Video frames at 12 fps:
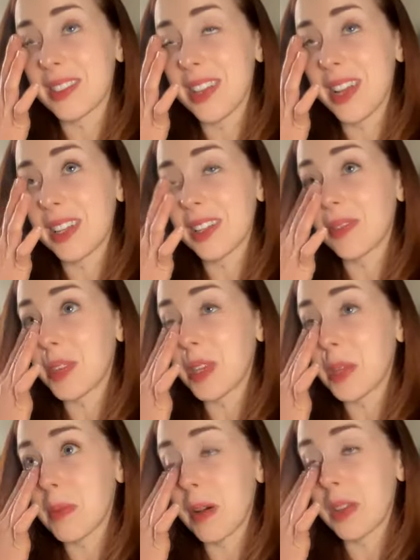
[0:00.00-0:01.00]
telling
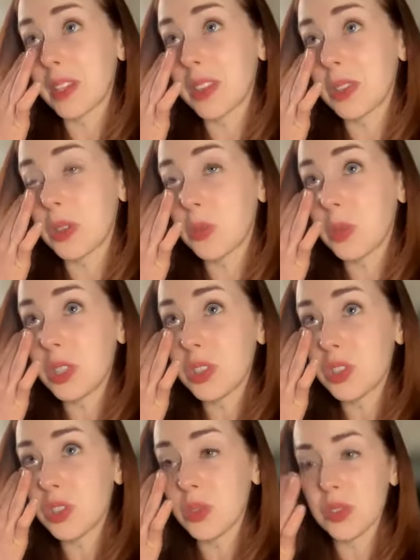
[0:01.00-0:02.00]
me about like the green
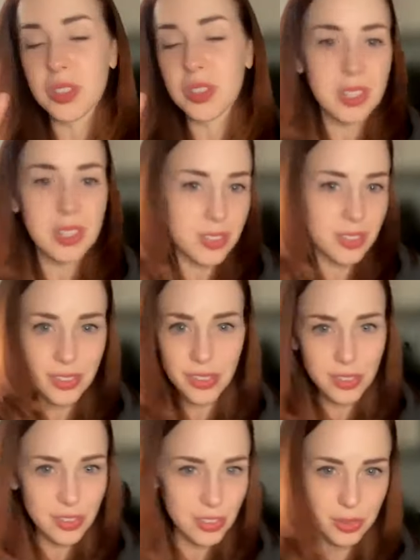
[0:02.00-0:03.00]
juice that
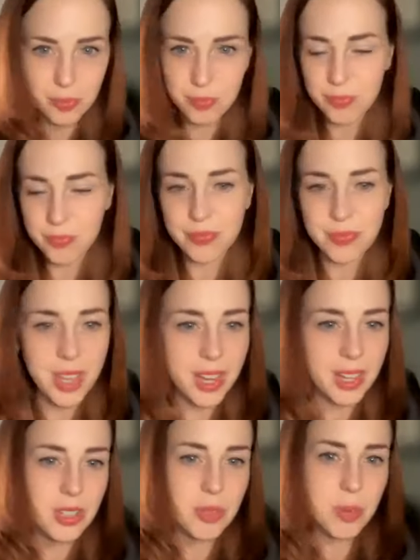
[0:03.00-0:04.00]
cured your
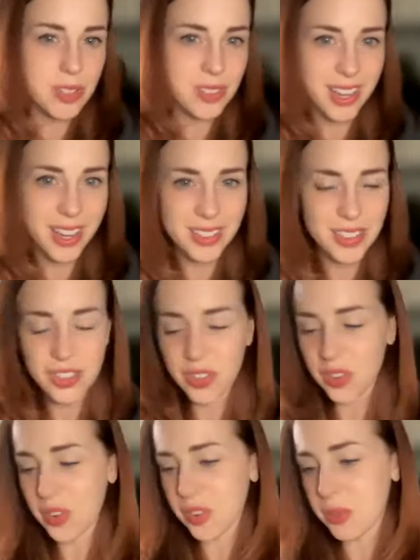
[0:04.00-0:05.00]
aunt's breast cancer,
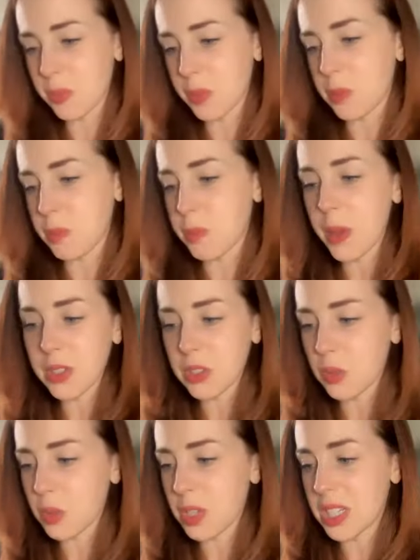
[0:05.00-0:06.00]
or the
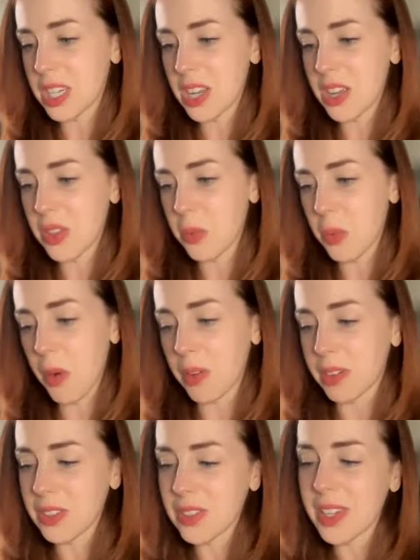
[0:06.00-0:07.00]
best green tea in the
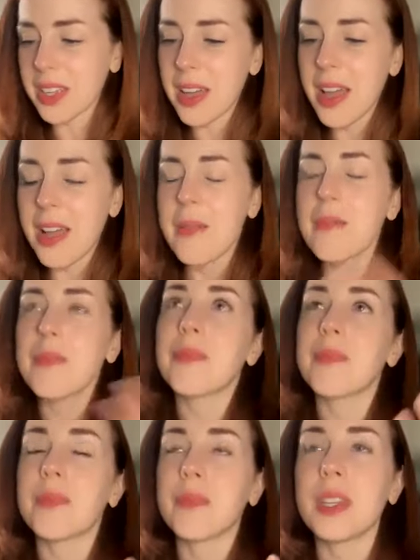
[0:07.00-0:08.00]
world. And it's like,
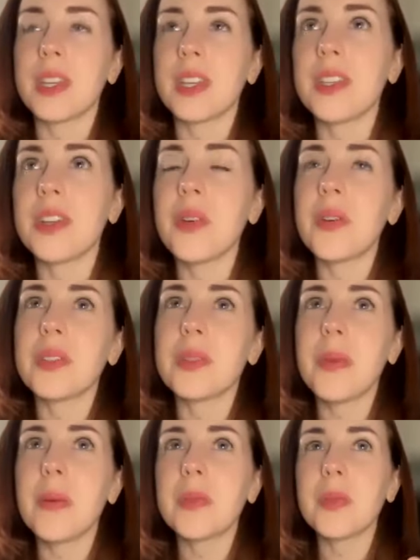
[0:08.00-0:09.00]

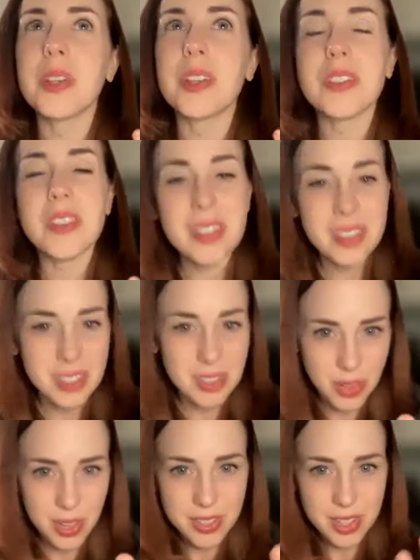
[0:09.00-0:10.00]
sometimes with unsolicited
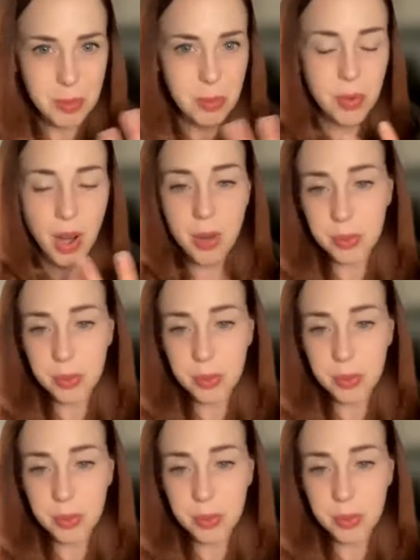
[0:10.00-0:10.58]
advice. And I remember I